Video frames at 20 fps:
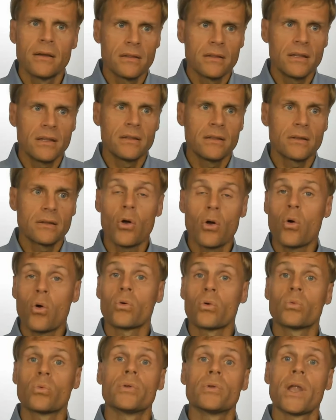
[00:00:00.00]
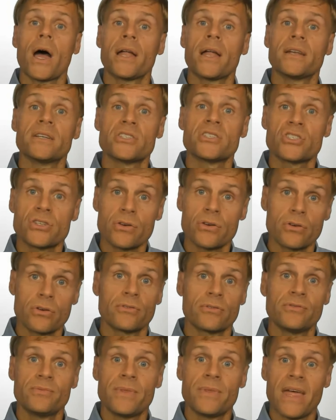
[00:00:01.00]
then the court will not
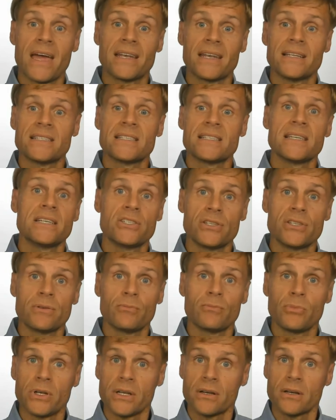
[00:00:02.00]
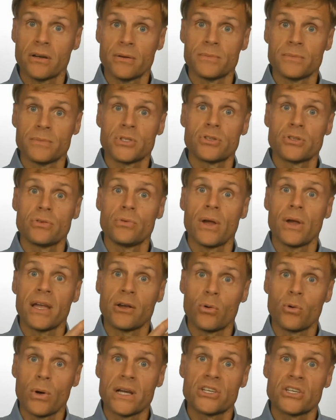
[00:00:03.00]
disturb that decision when it comes to a
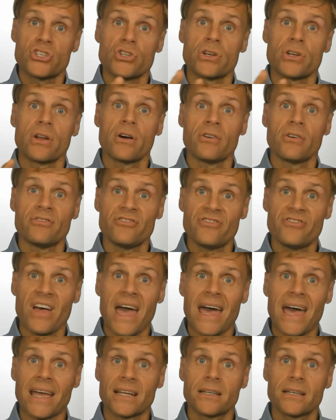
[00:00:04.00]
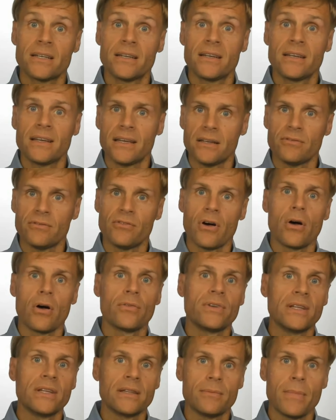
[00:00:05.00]
question of fact
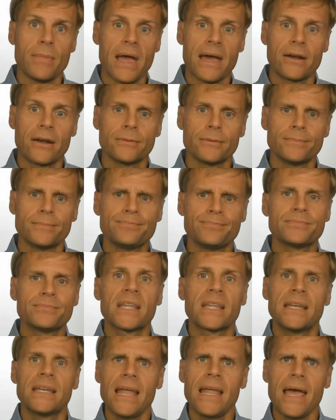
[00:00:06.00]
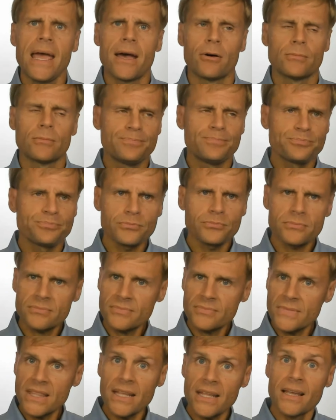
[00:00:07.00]
involved in the matter. Now,
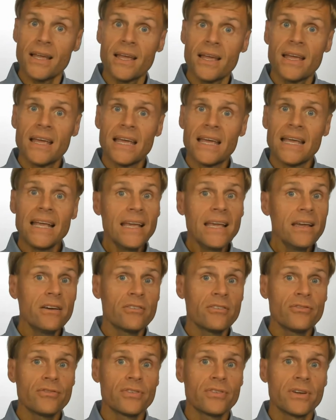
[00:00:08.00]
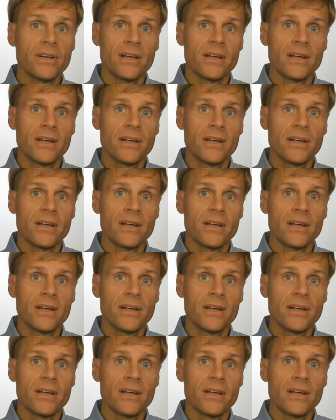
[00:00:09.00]
if